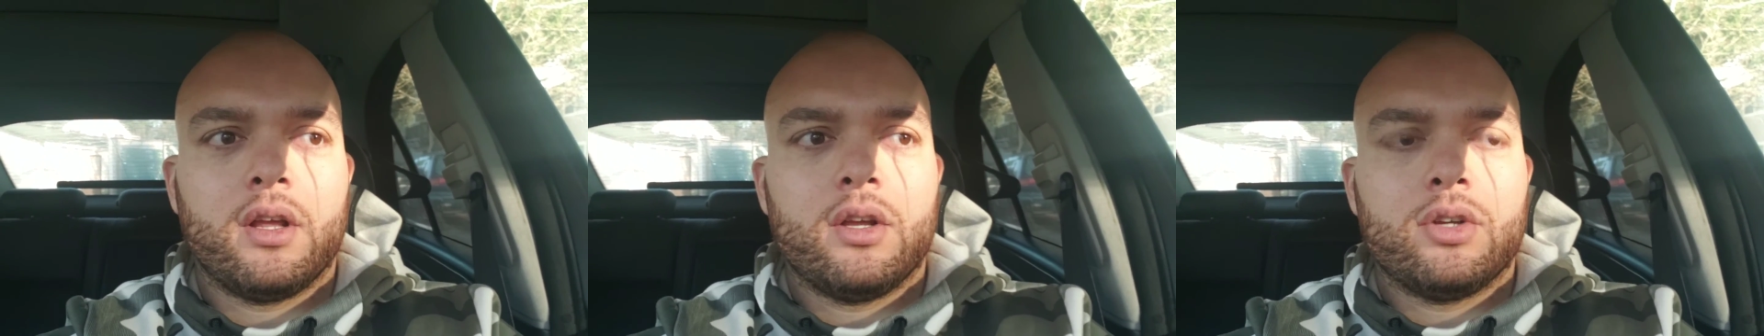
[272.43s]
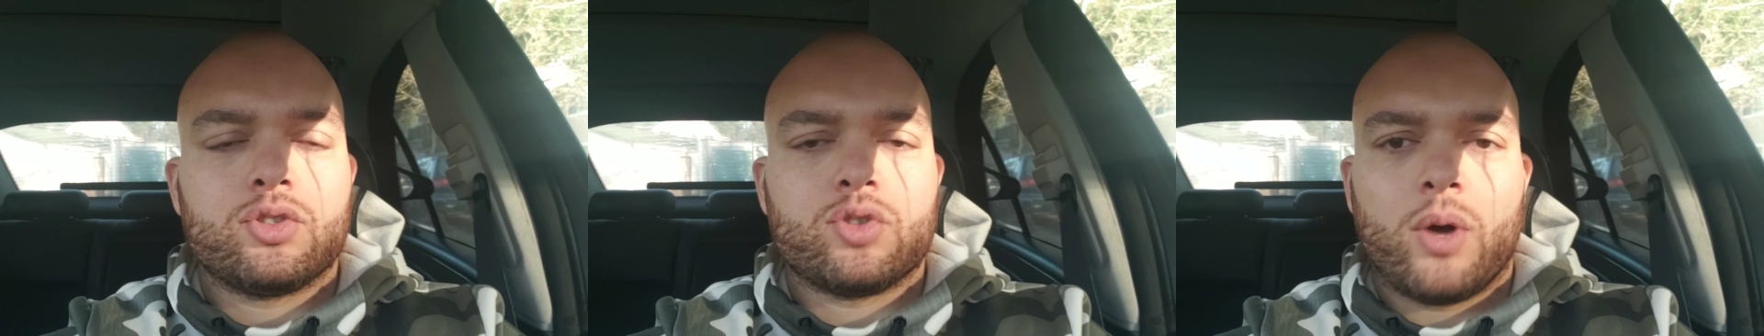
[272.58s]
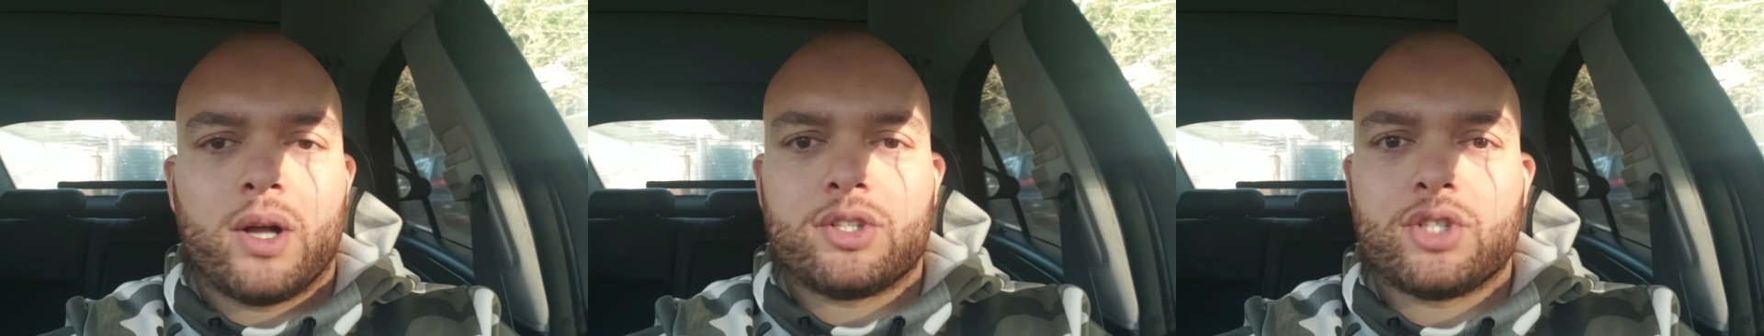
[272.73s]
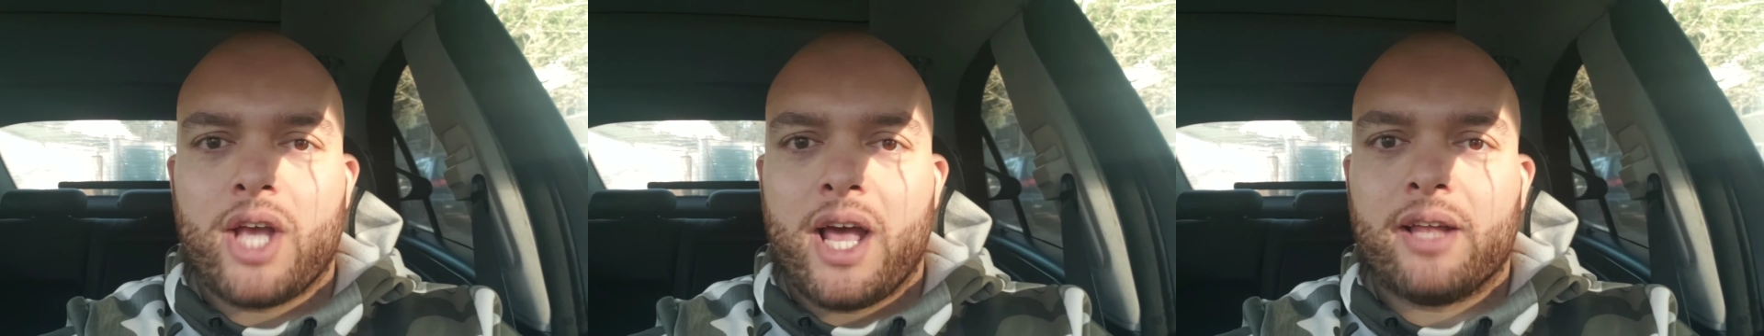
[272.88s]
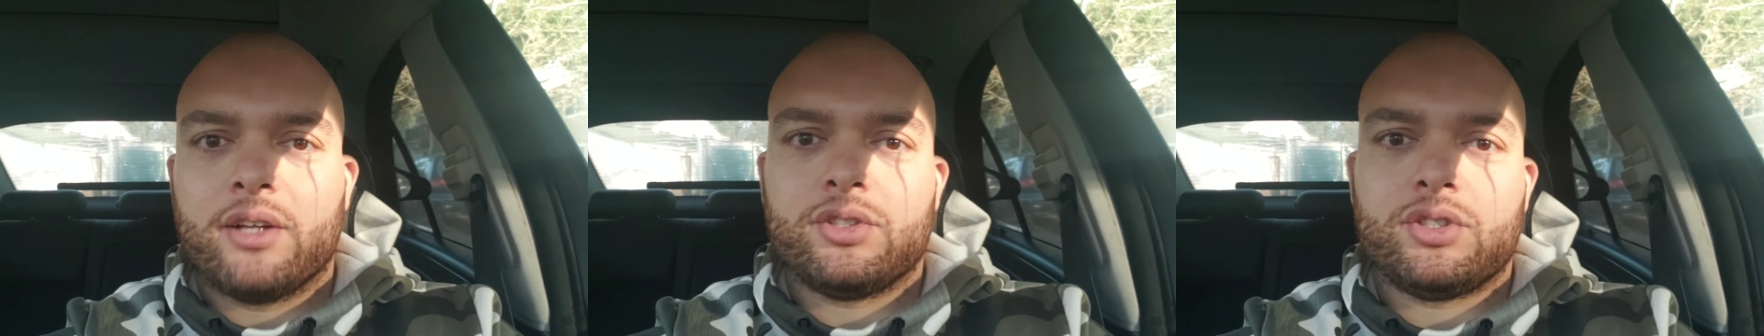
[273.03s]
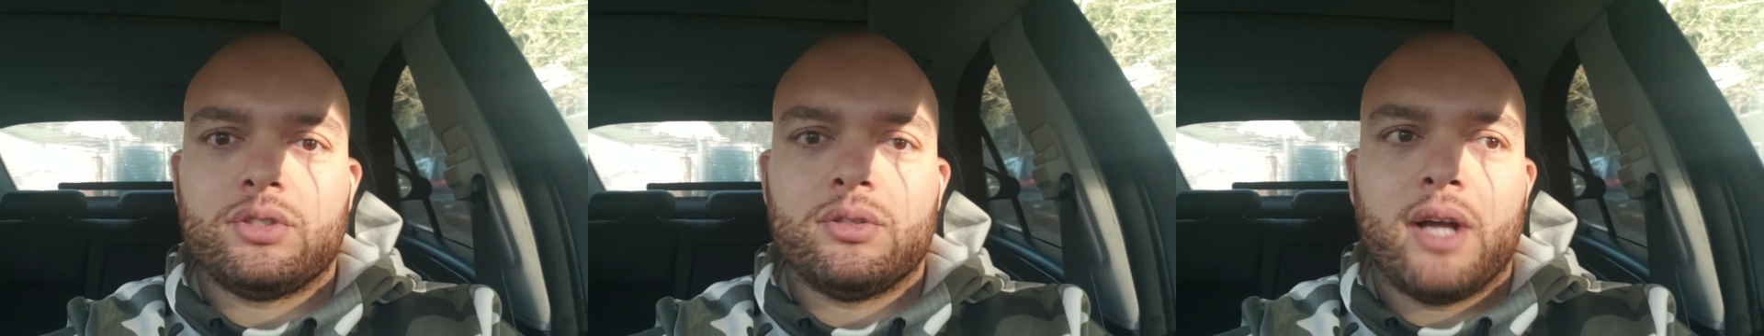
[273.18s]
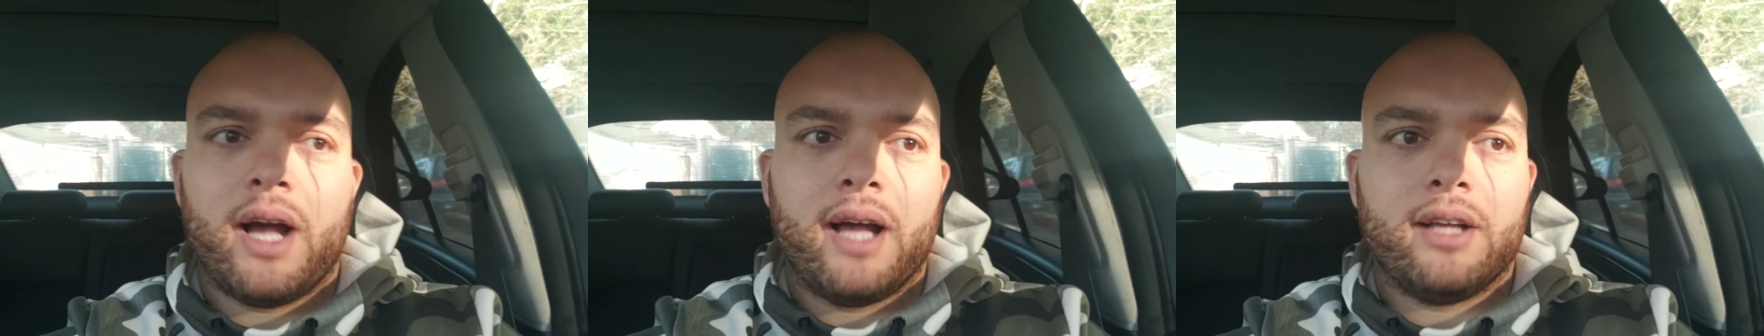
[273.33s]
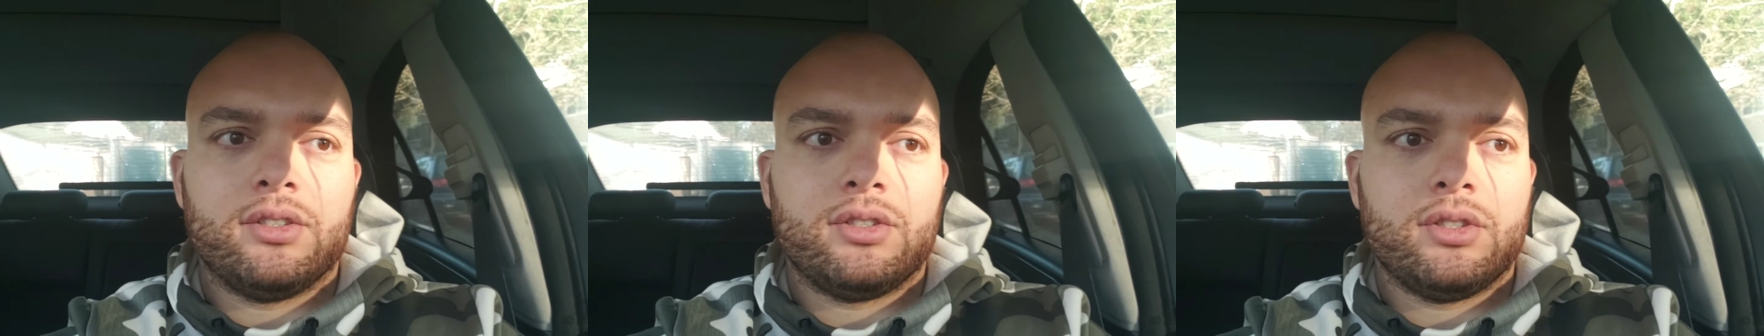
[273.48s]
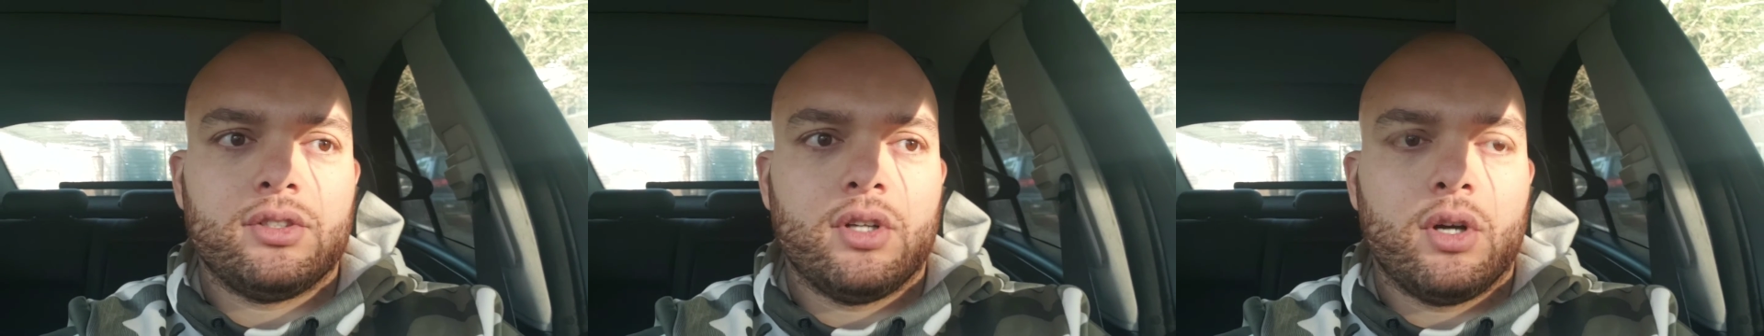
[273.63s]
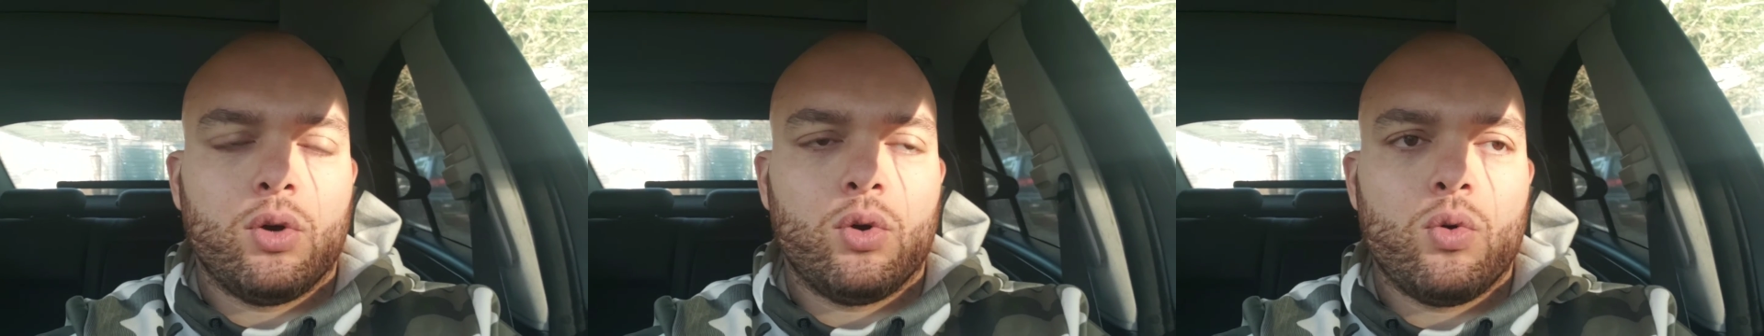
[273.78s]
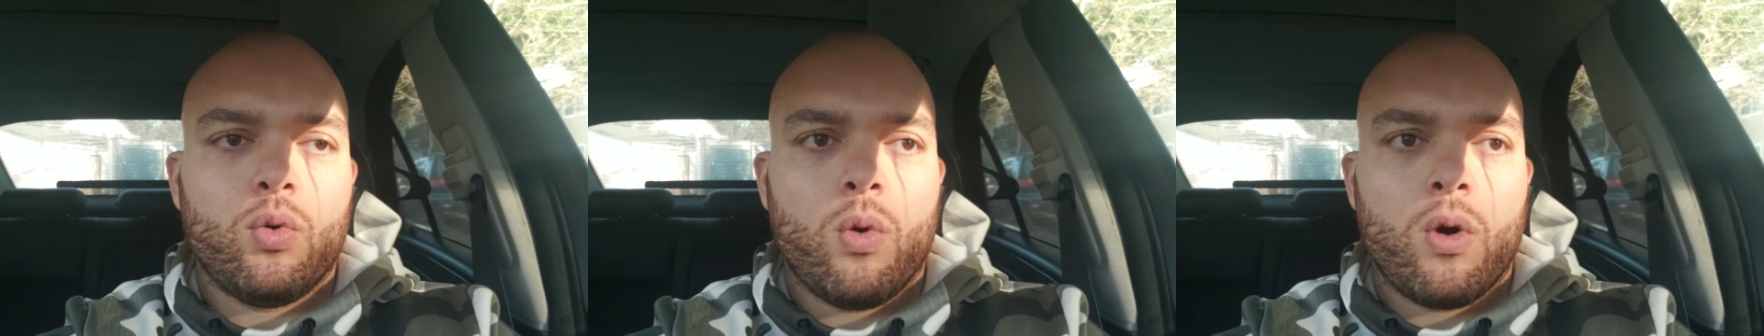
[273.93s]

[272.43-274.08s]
So I challenge you guys, who